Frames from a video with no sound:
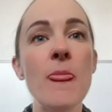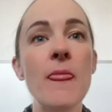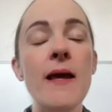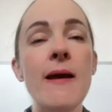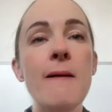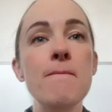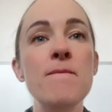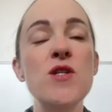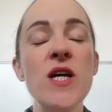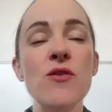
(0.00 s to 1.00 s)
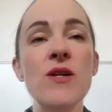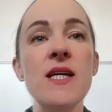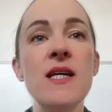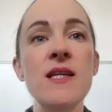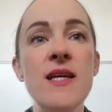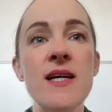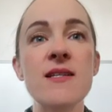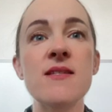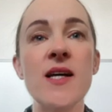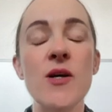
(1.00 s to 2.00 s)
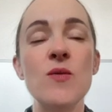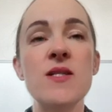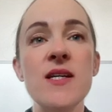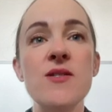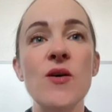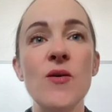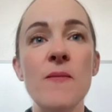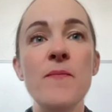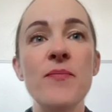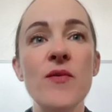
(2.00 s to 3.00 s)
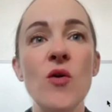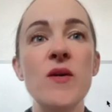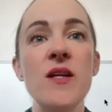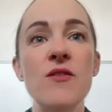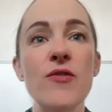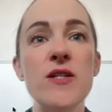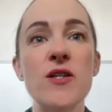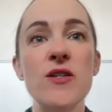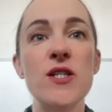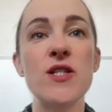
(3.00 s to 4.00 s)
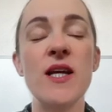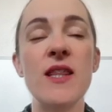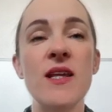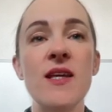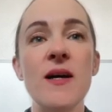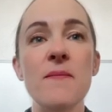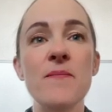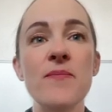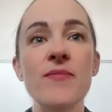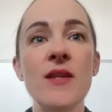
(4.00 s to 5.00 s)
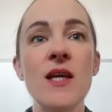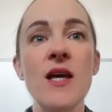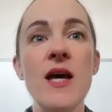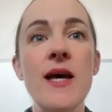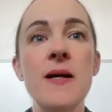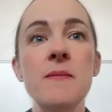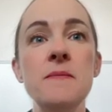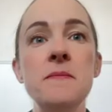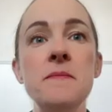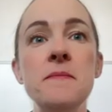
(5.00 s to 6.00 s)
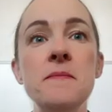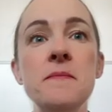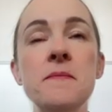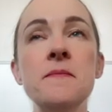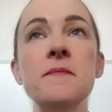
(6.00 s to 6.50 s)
Generally, yes, I would say so. Only in the first condition, I think, yeah. No,